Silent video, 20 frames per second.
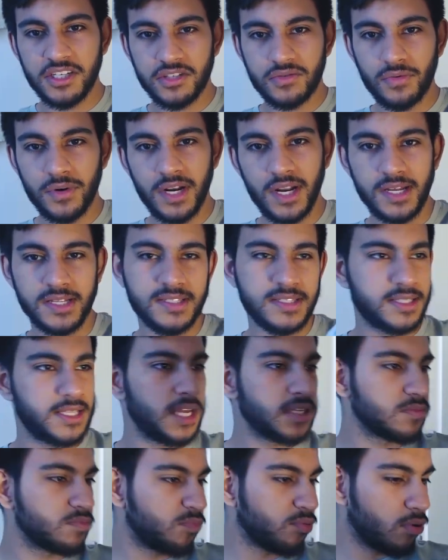I just realized
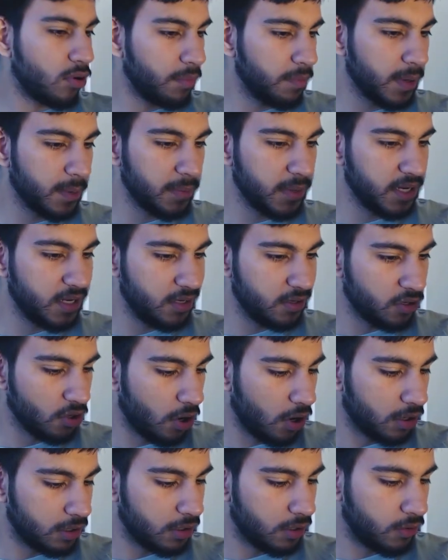that's probably
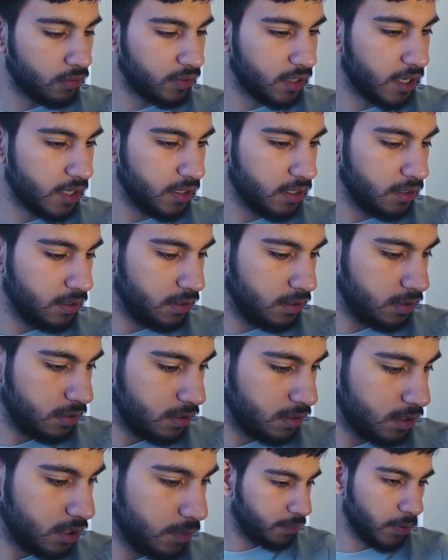not an old lady.
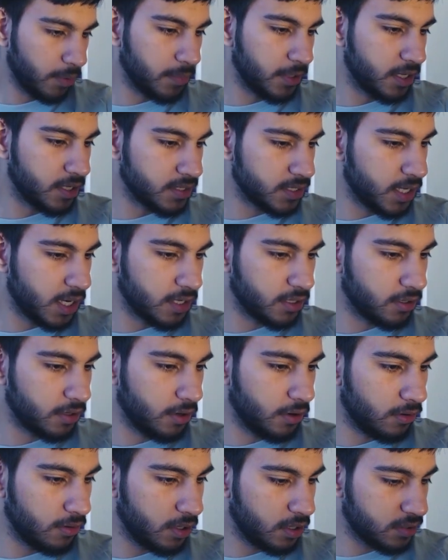It probably is. I don't
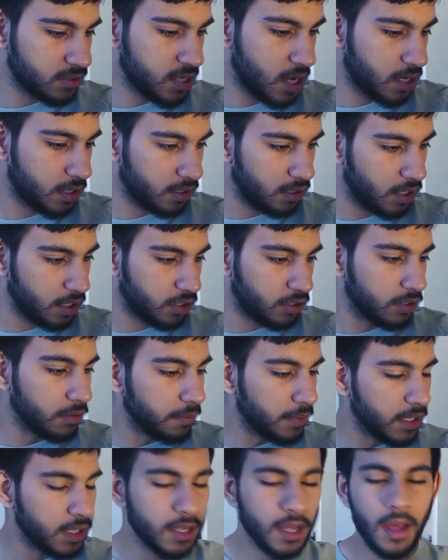know. It looks like it
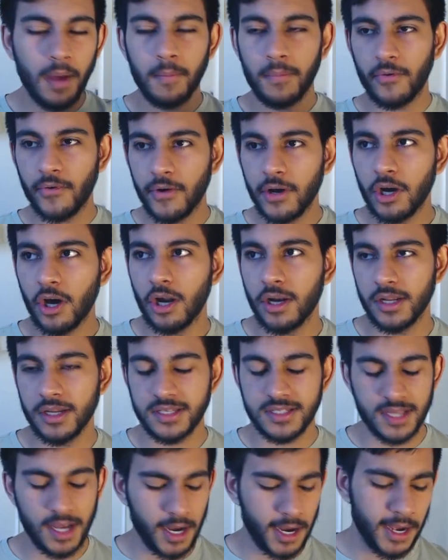could be. But
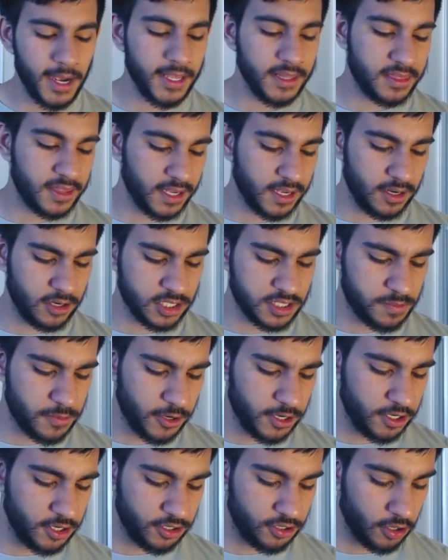regardless, I think it looks
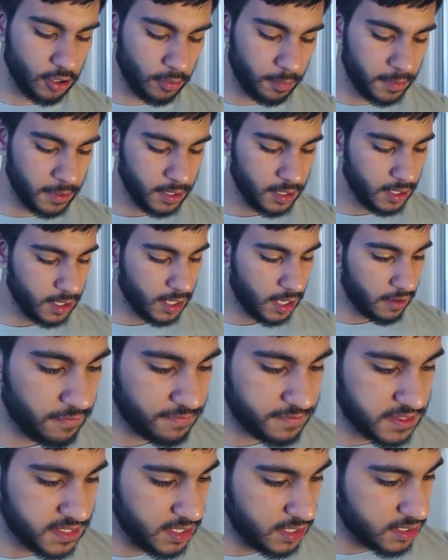pretty dope.
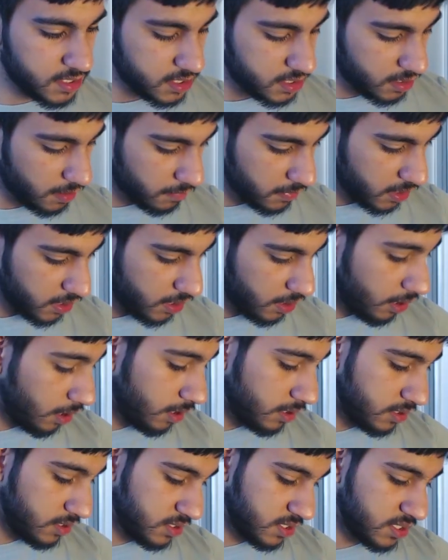I've seen some of the
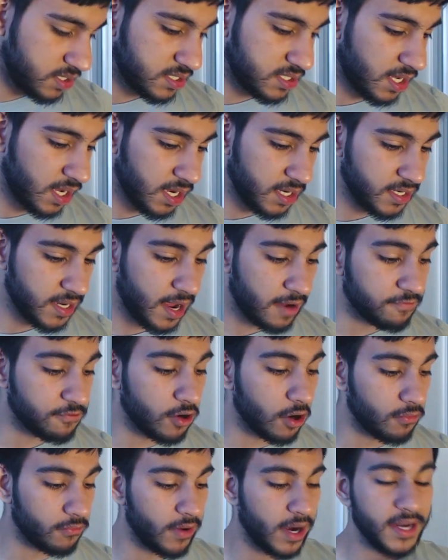art inside. I've
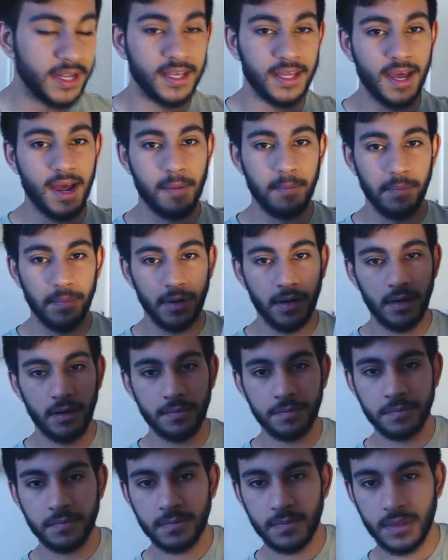not read it yet,
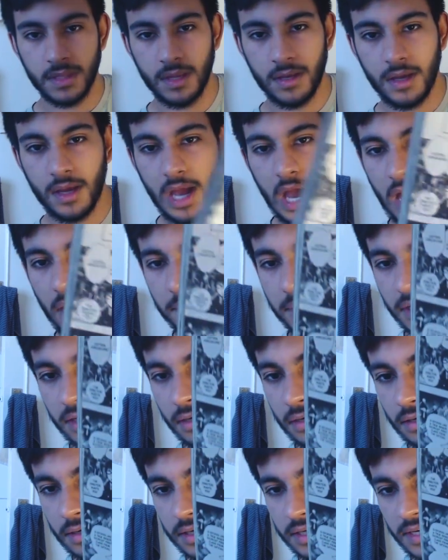but I
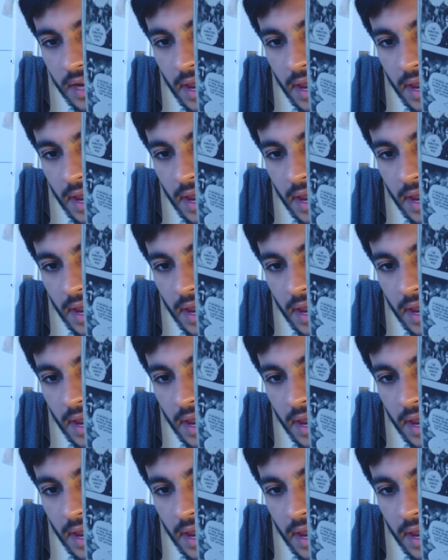mean,